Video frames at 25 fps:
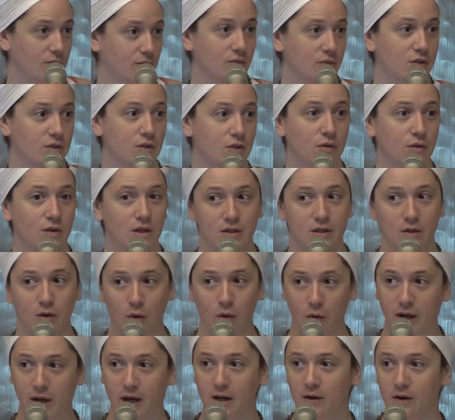So this
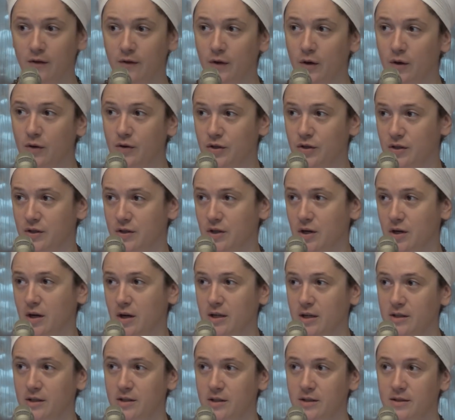whole kind of, I was just
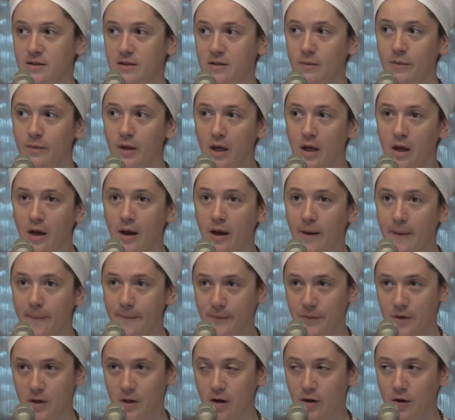talking to some
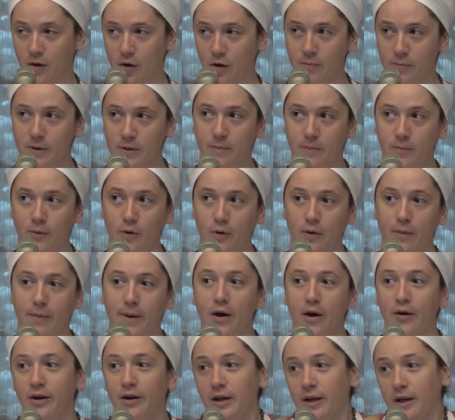younger people
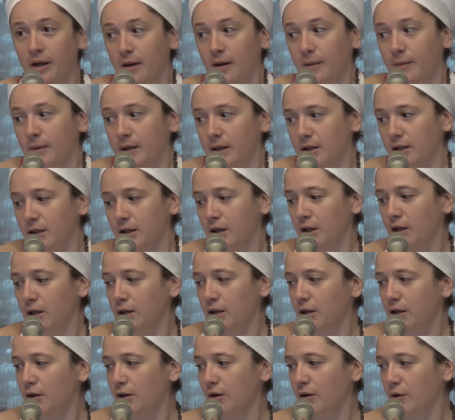about,
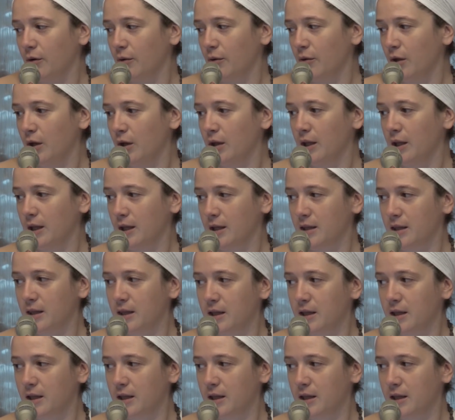like